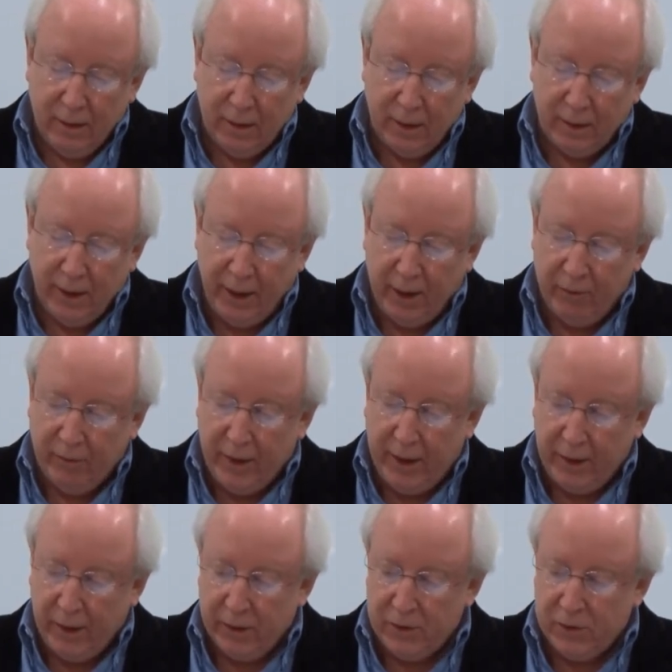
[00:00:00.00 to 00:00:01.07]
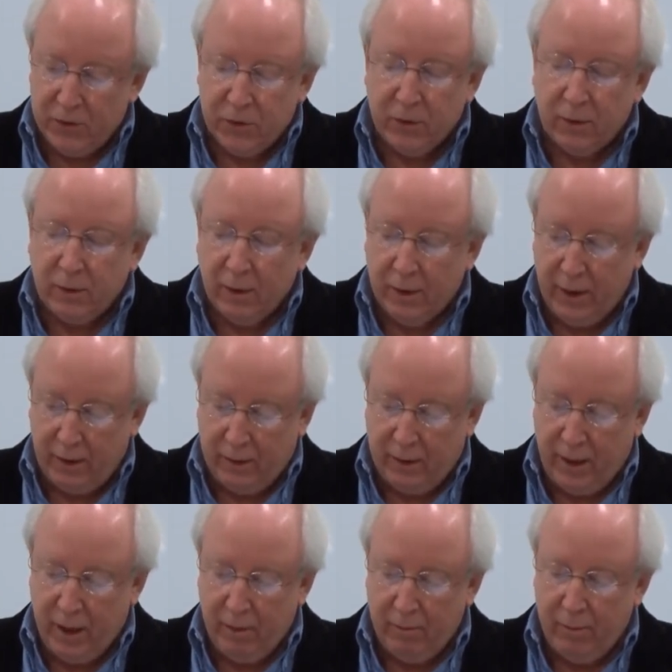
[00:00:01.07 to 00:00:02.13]
that they invite us to look at
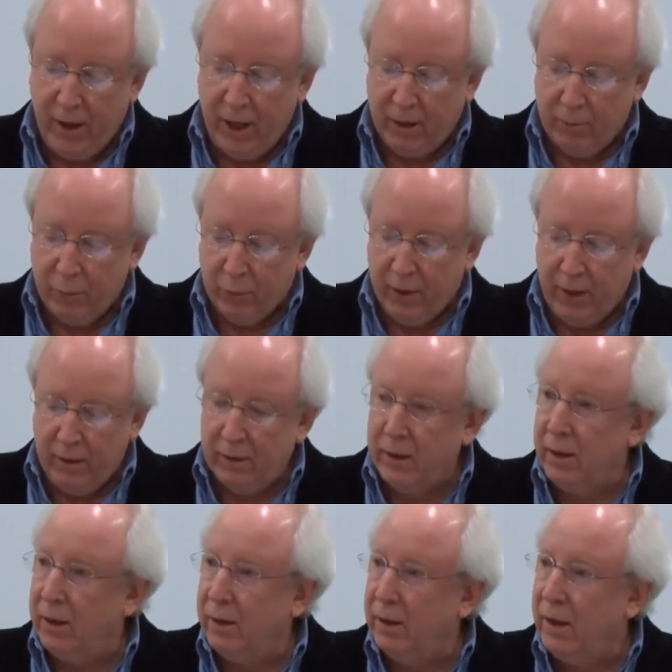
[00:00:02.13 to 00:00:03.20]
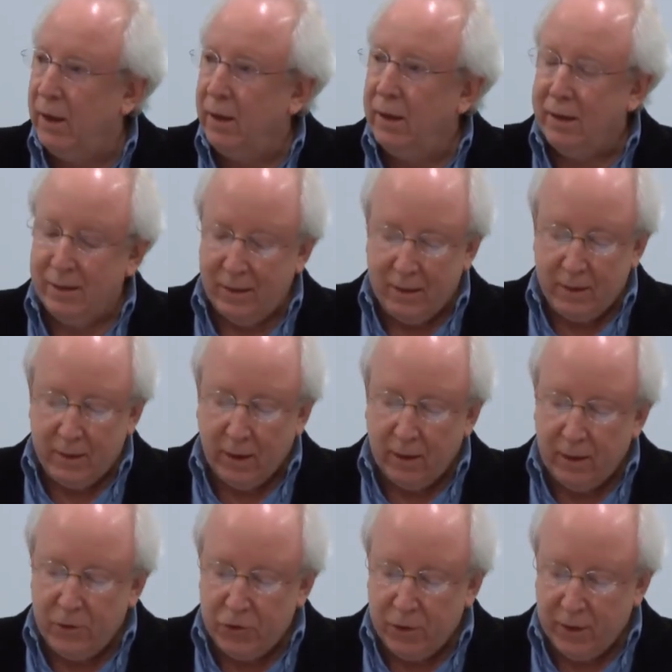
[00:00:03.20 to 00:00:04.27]
them and breathe in the
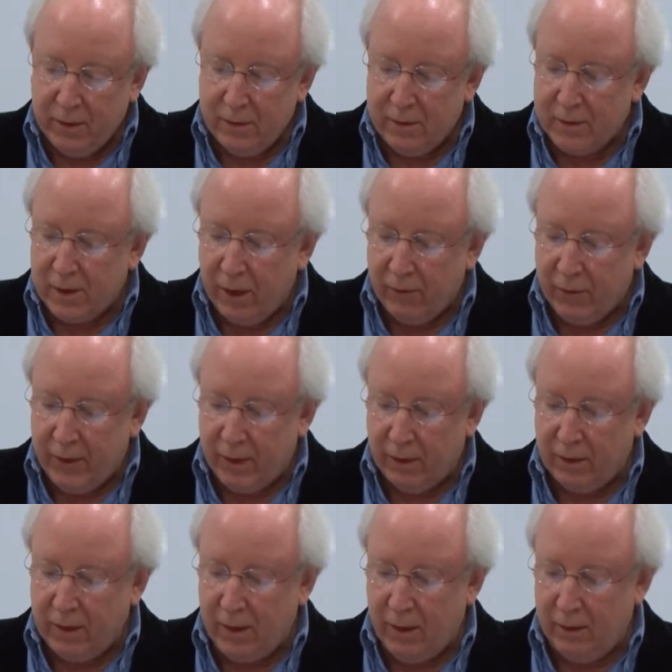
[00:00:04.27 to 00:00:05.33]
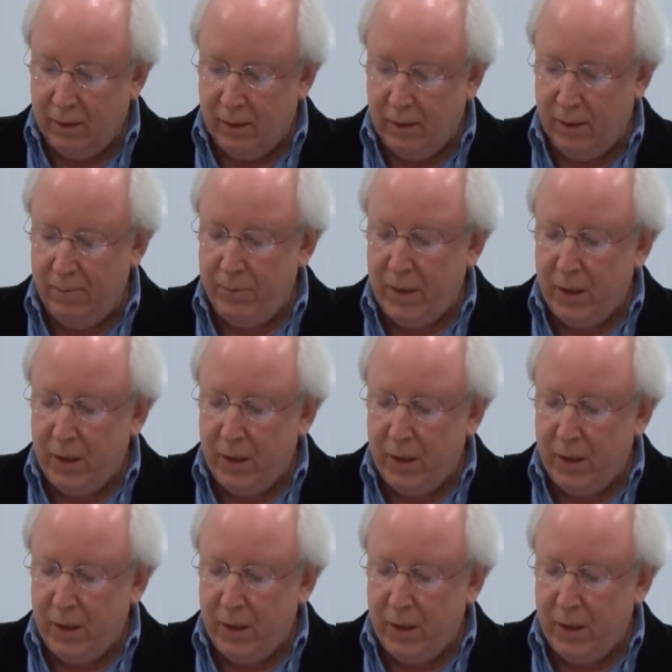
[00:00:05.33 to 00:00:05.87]
diligence of their color,